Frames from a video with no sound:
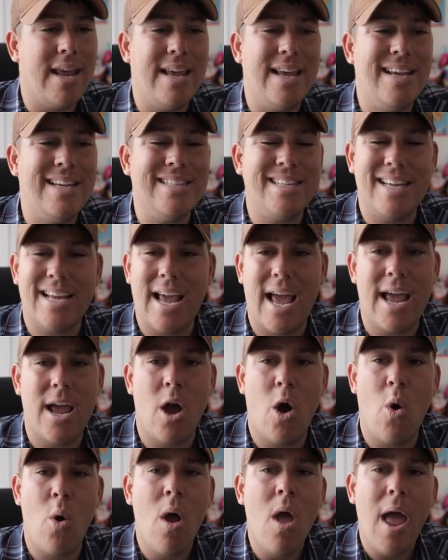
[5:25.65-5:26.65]
easy
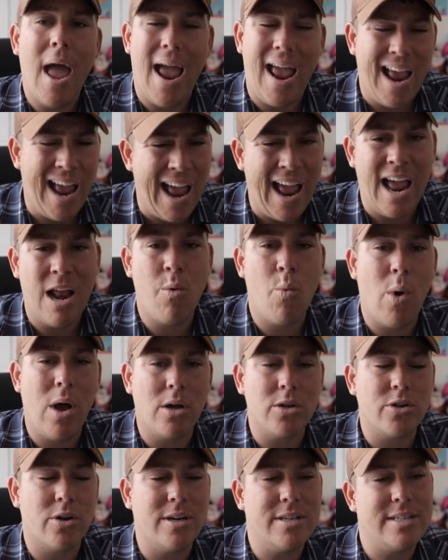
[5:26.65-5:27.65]
KO and
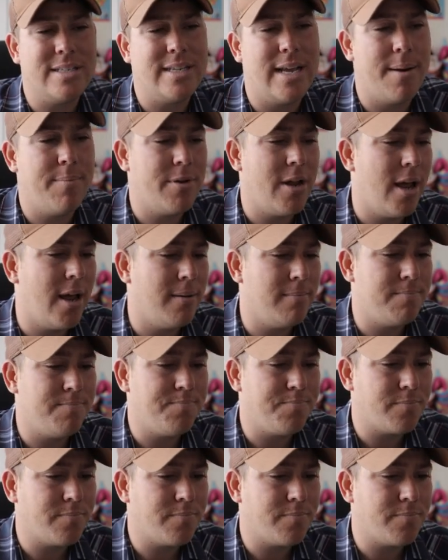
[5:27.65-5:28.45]
welder at the same time.